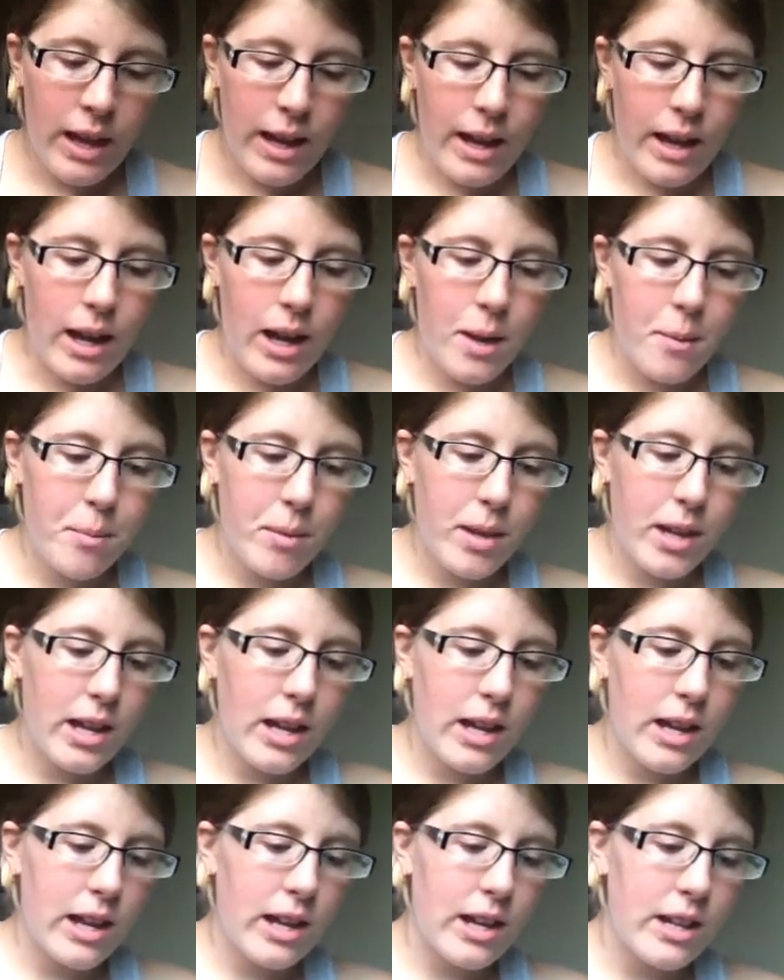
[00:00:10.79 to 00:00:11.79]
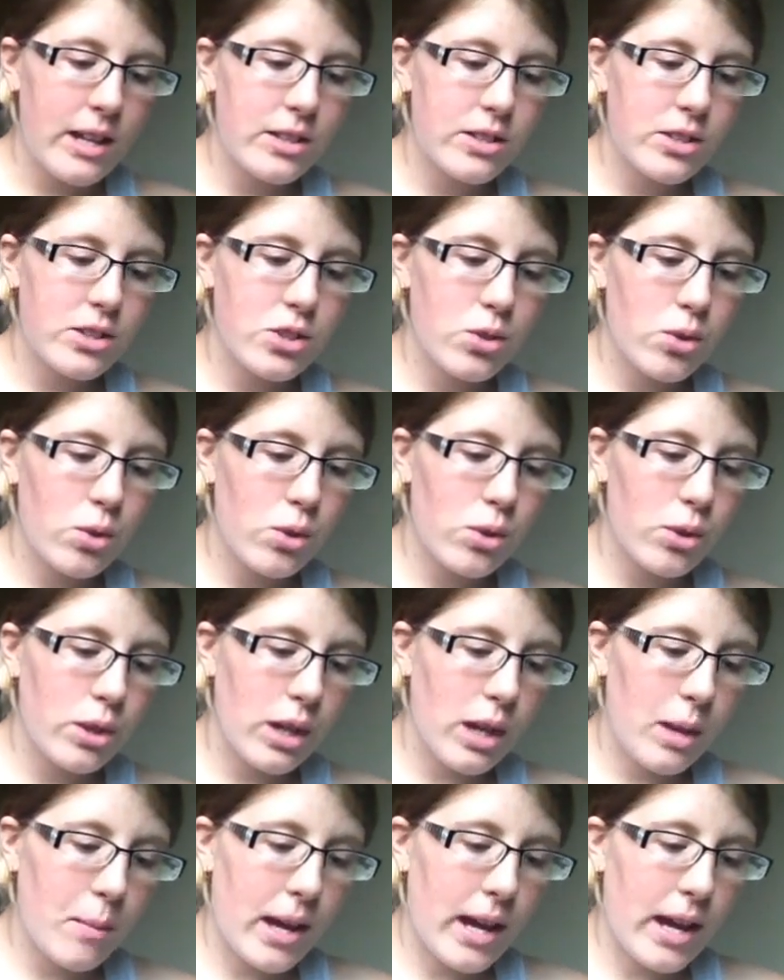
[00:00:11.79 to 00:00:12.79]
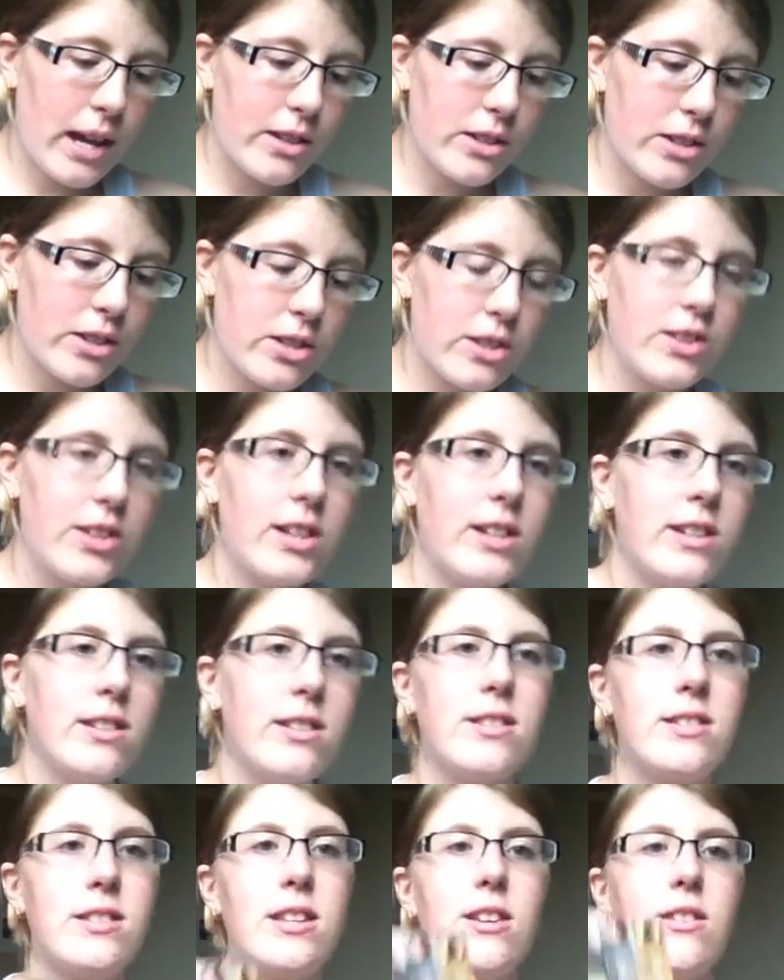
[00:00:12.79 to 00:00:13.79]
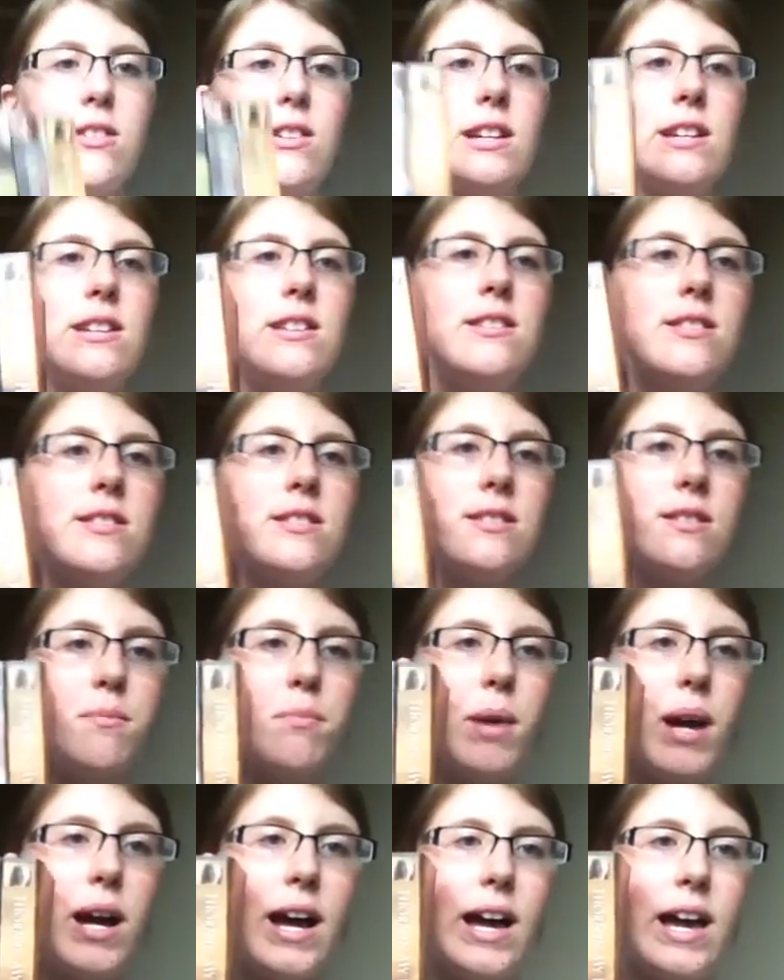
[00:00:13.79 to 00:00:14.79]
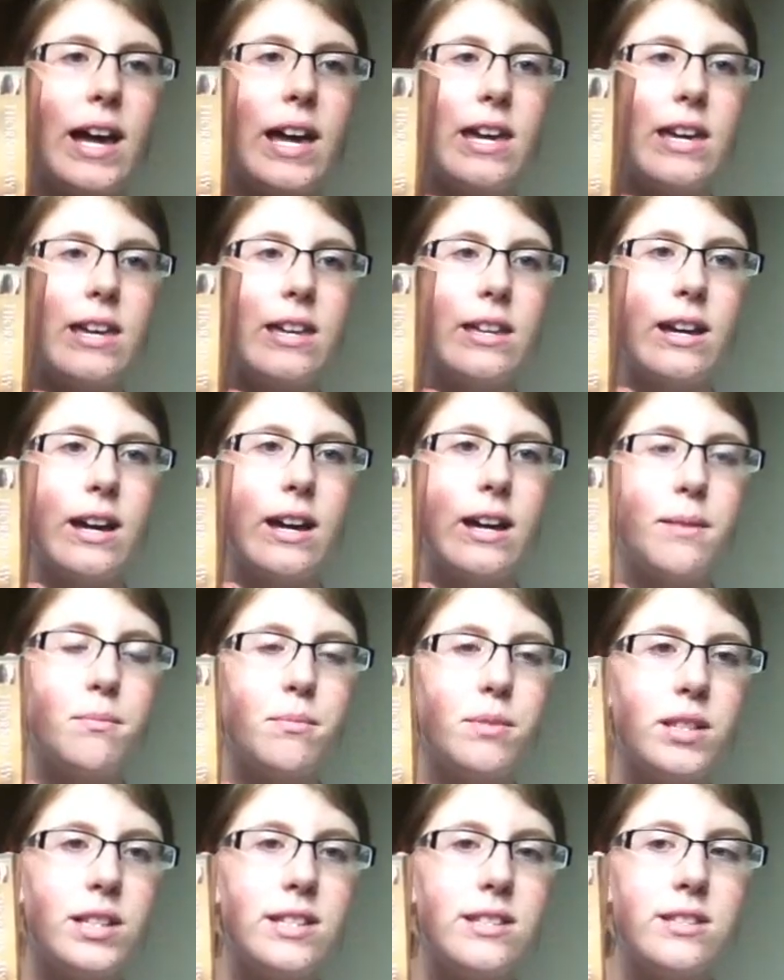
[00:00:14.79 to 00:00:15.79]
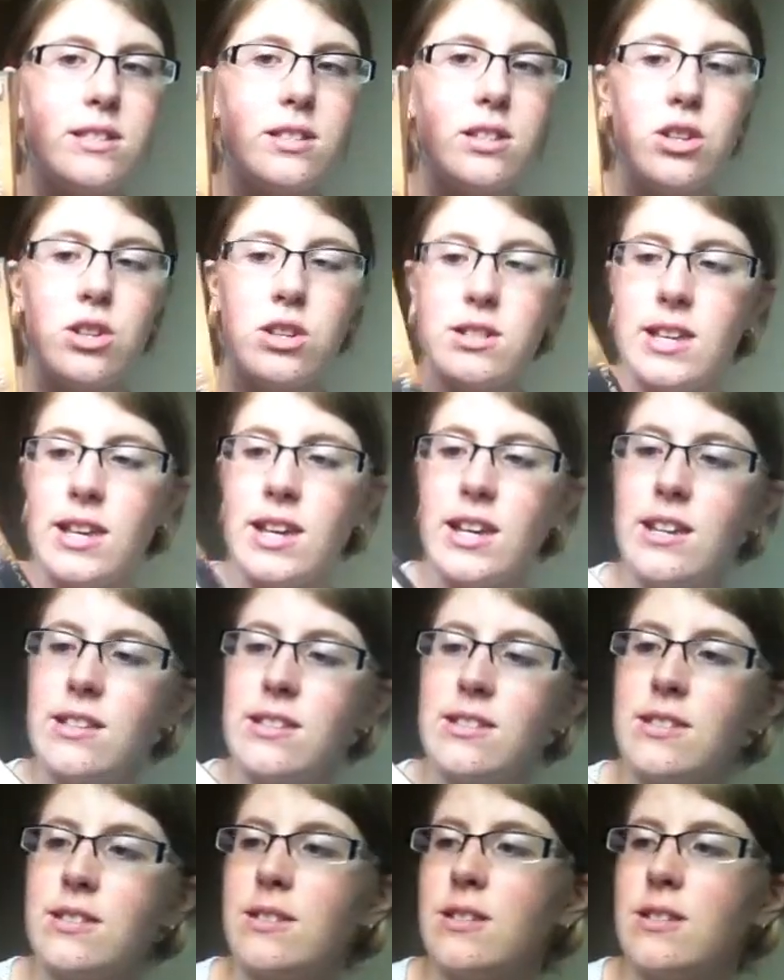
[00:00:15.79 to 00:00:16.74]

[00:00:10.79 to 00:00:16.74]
and talk about the series by Liz Curtis Higgs.